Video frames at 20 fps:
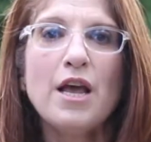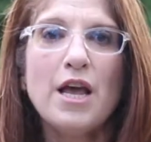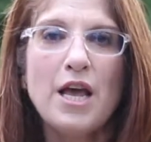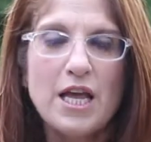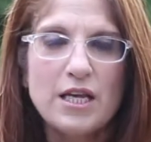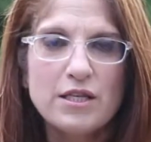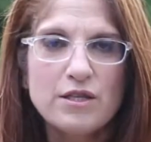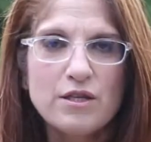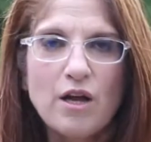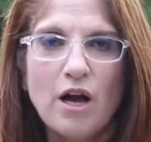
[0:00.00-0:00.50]

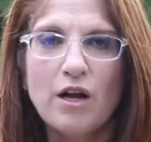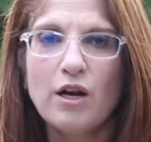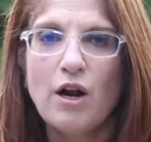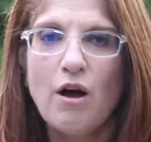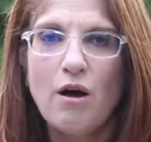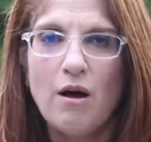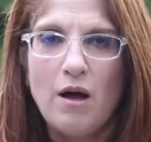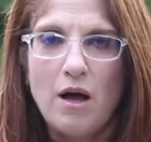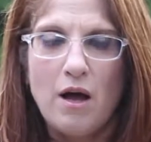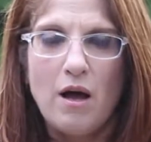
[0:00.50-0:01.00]
is not
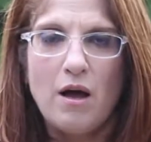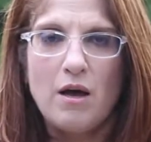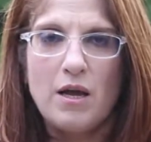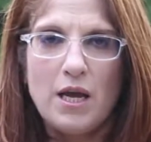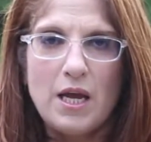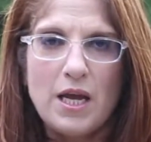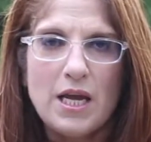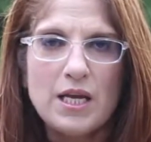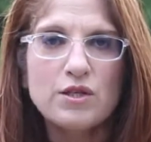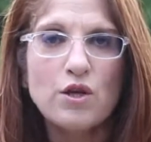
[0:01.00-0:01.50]

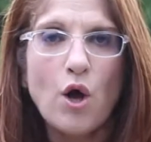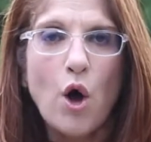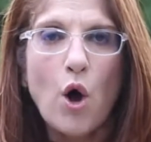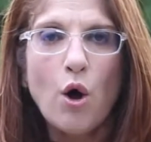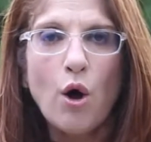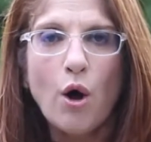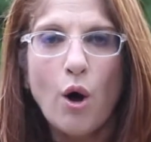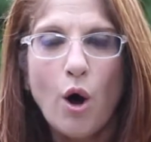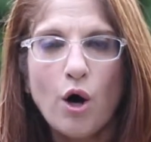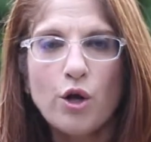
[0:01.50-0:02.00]

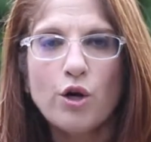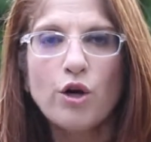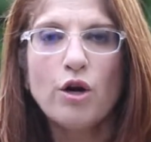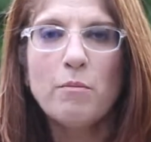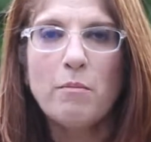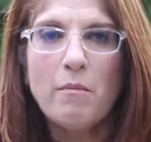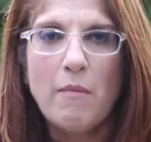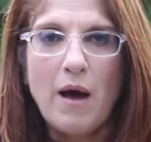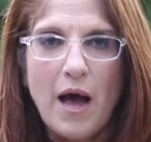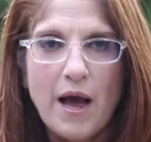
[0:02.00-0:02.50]
honor
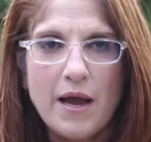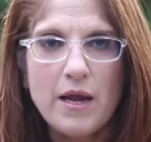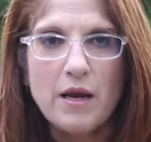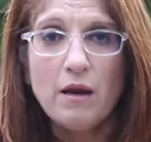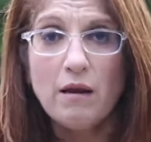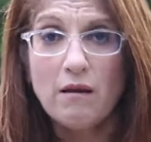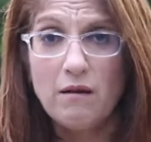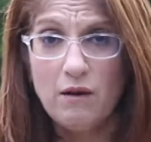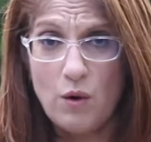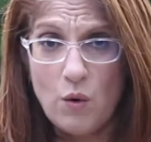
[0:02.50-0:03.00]
my
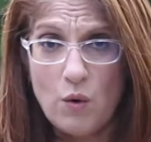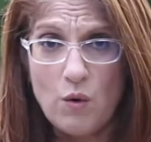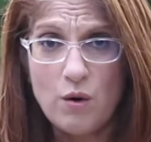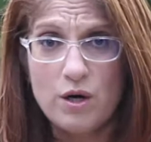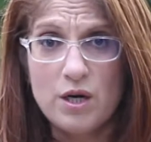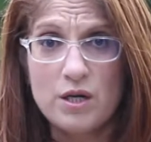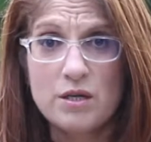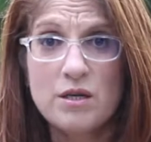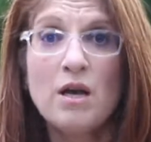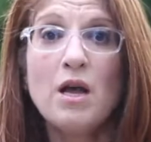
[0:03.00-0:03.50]

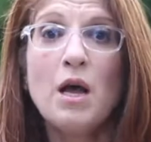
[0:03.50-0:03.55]
Lord